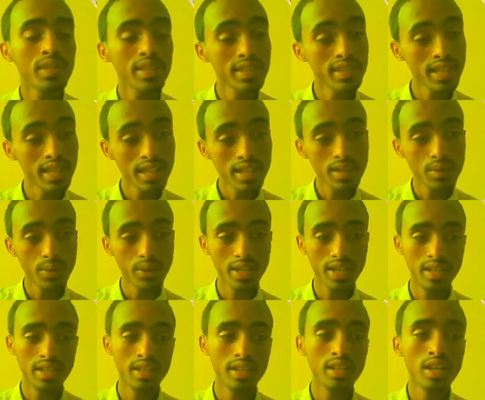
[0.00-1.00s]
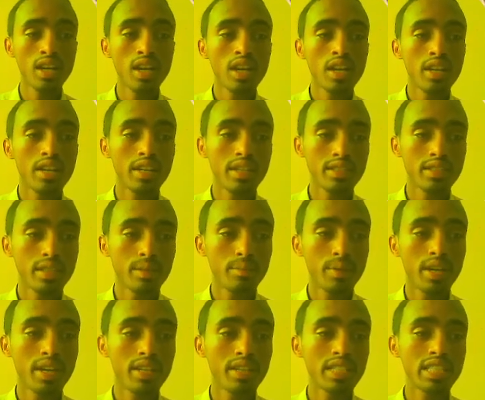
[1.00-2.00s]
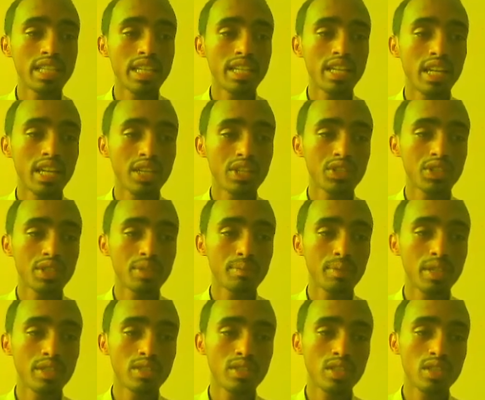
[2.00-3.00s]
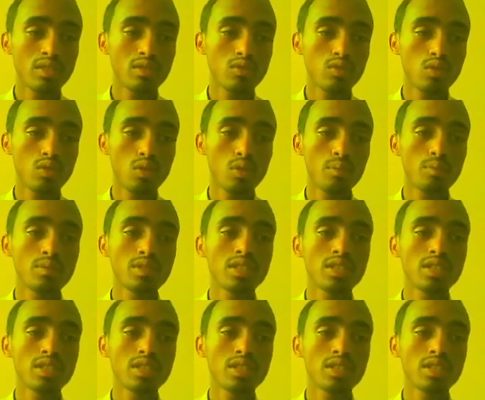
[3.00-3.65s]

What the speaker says: Then we can determine the direction measured from